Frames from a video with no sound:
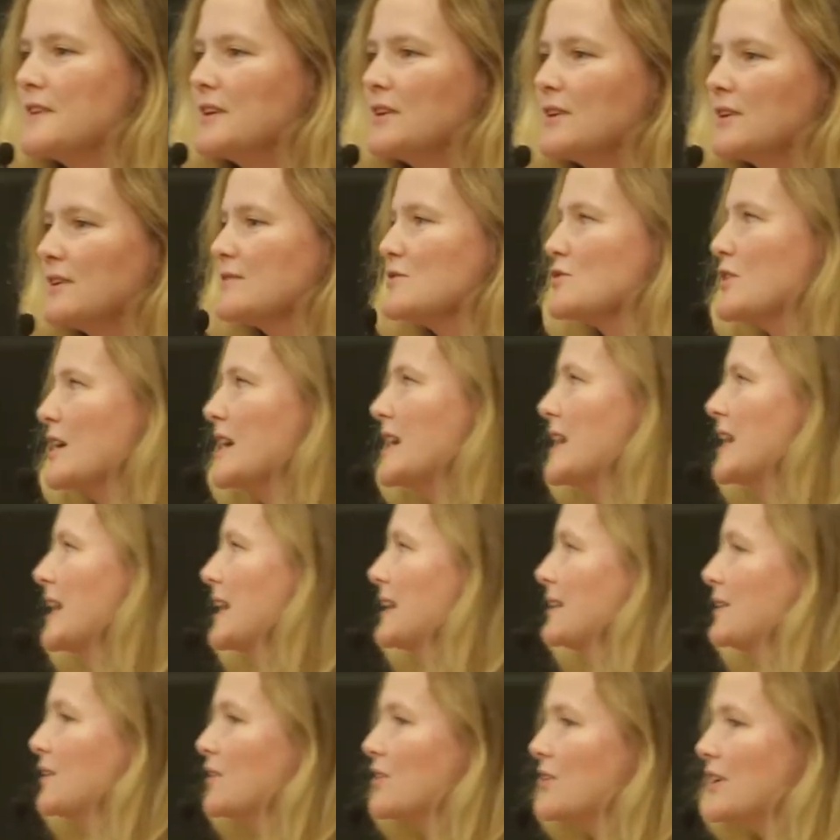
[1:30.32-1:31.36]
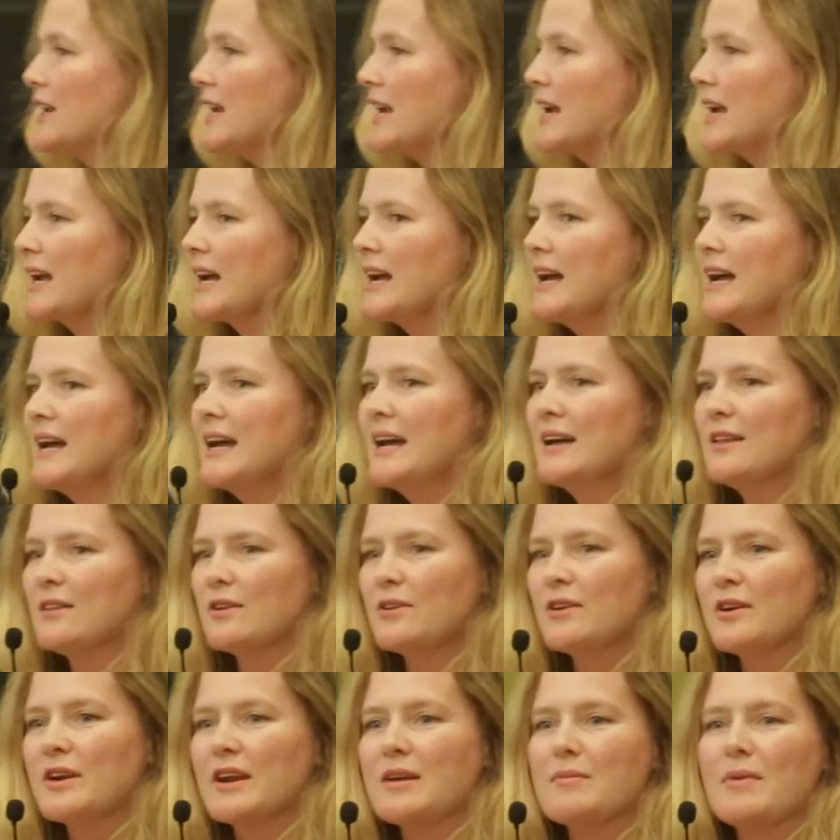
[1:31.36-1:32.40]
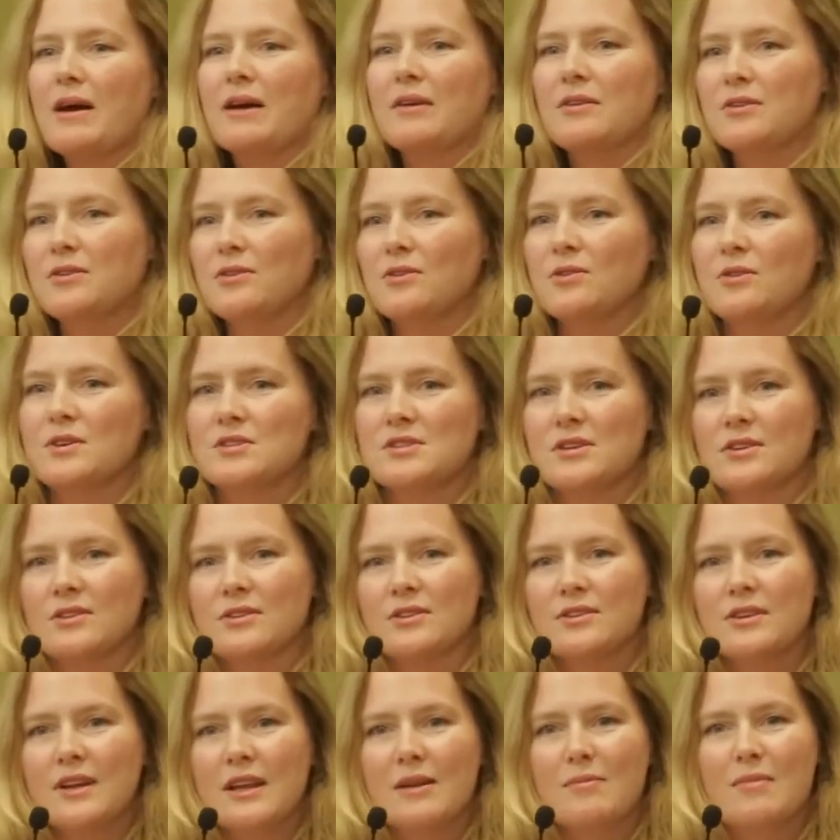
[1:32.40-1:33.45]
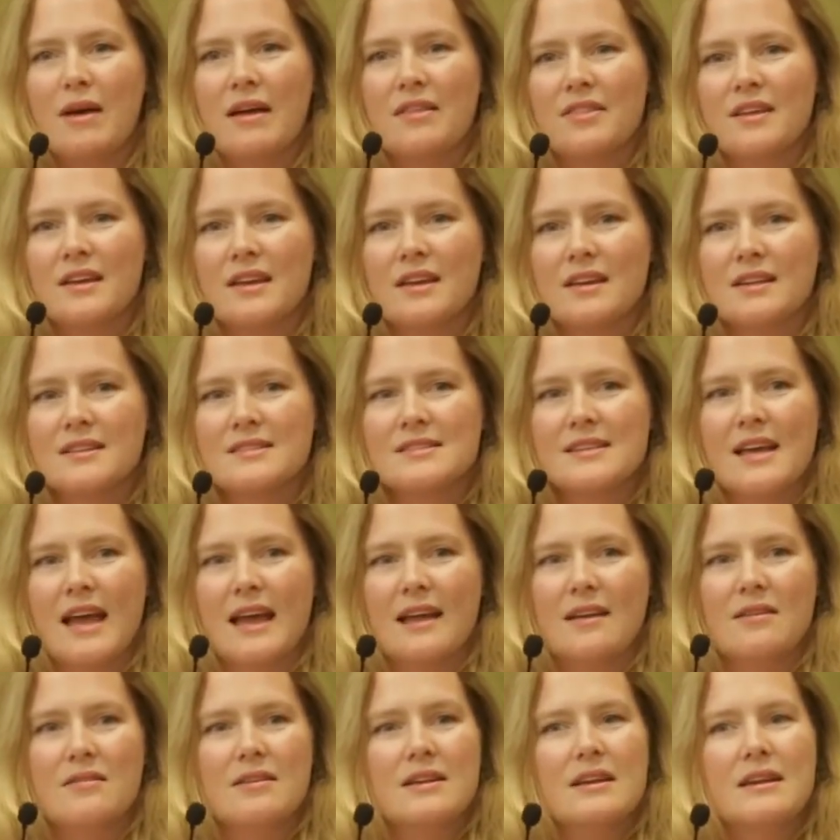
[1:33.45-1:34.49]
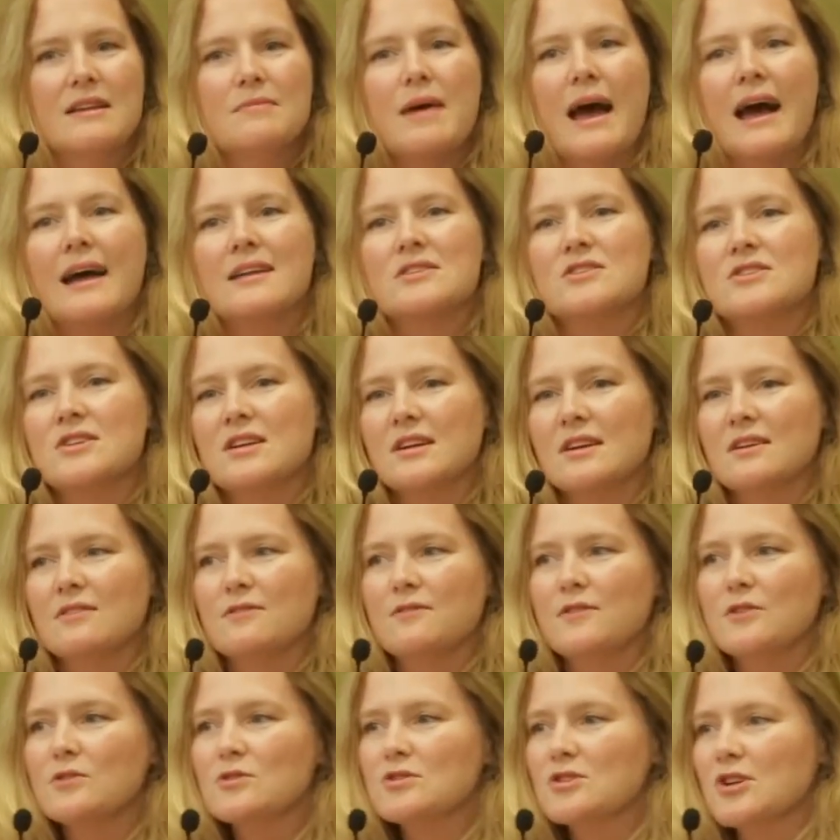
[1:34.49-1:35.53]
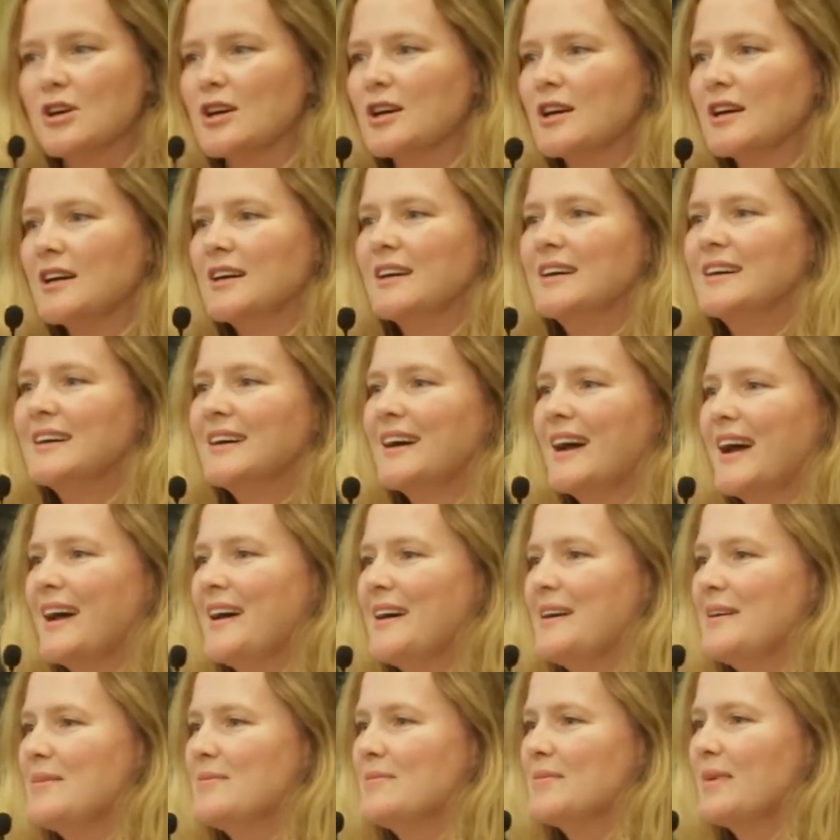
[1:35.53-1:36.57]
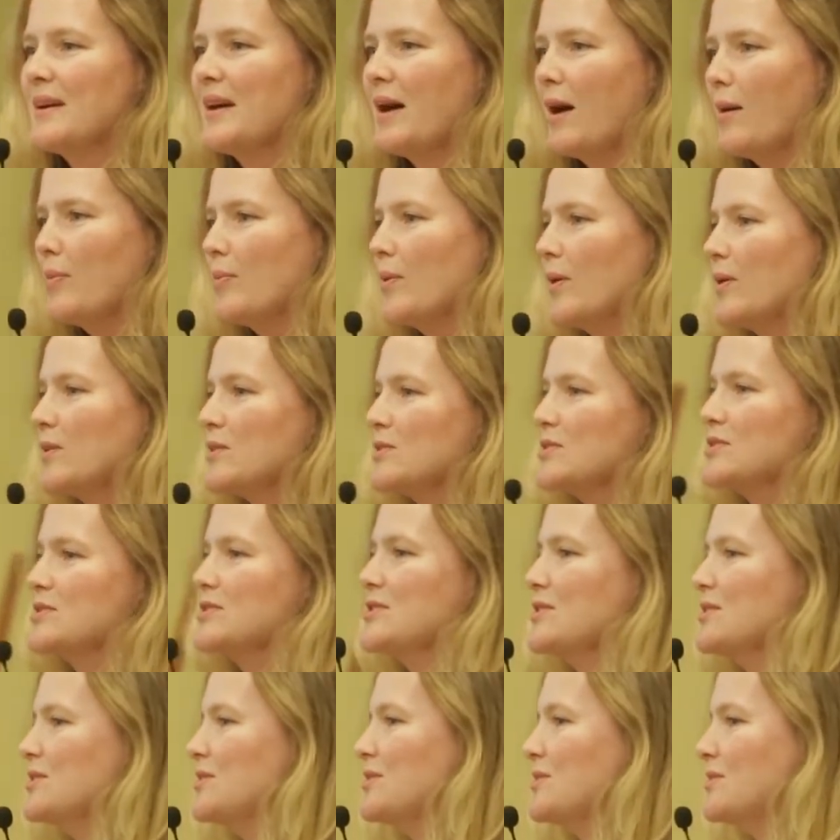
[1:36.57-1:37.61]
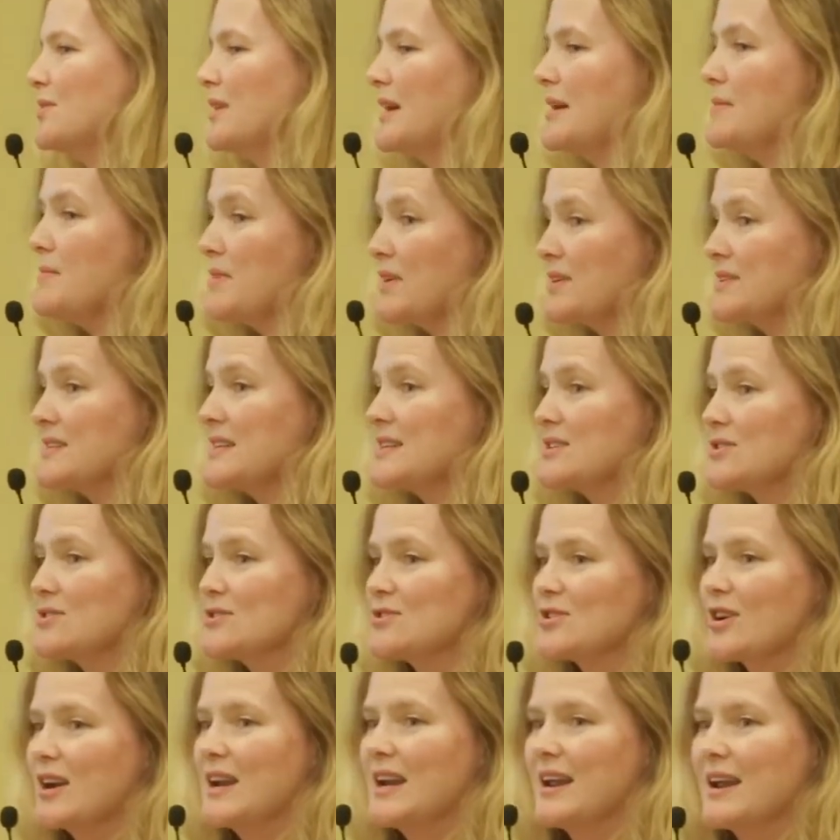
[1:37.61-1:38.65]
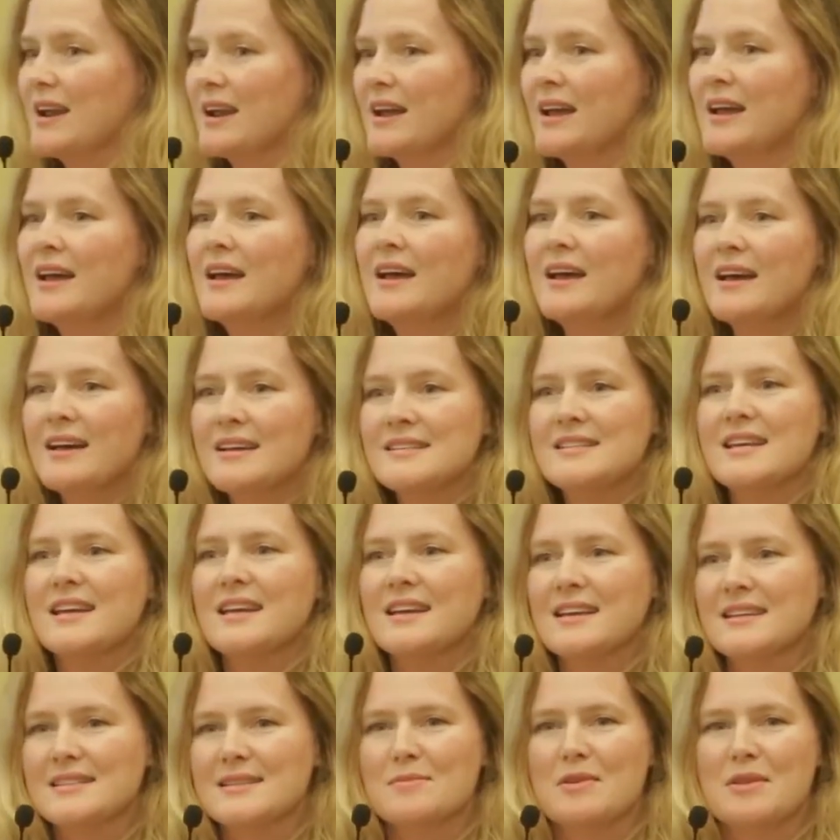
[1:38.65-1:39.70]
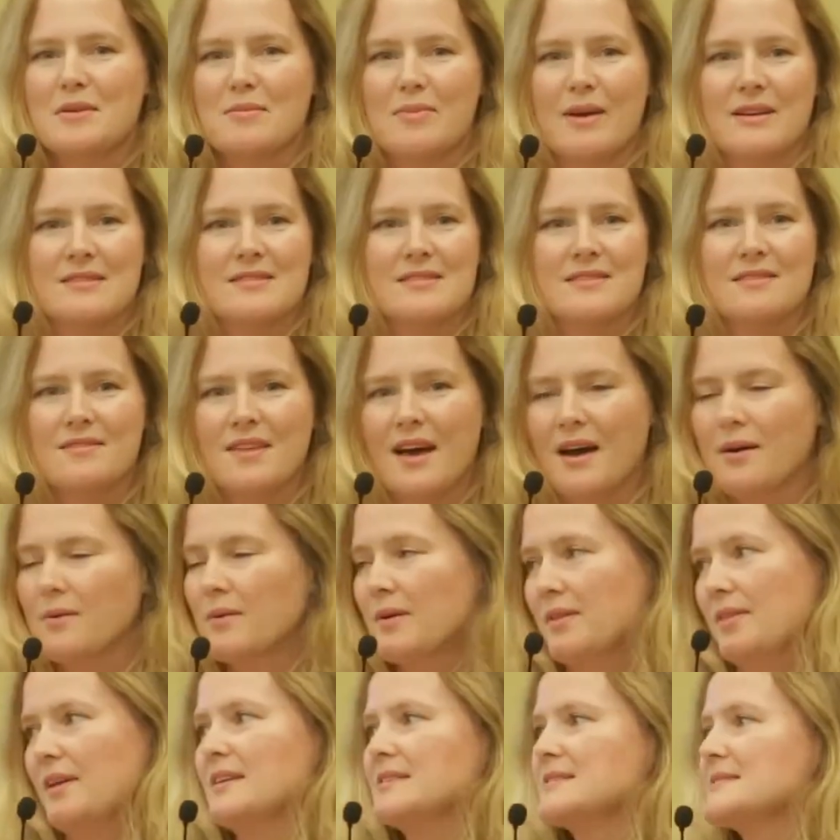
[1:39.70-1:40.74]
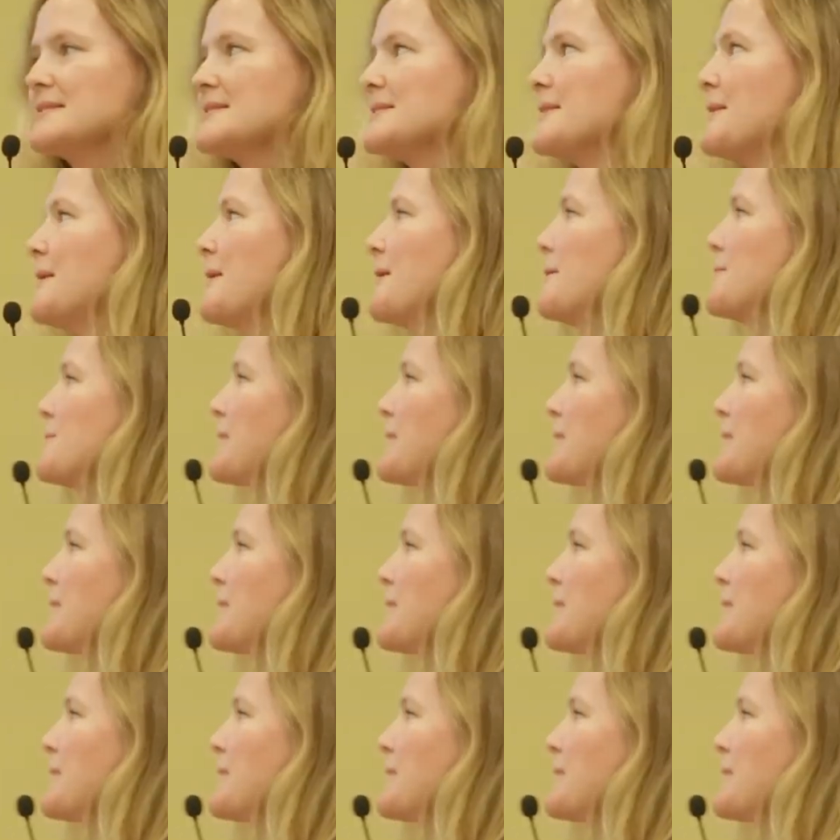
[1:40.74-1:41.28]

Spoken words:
field of training and learning about new adult learning methods, and imagining a future approach to immunization training, taking some of the best of that with us.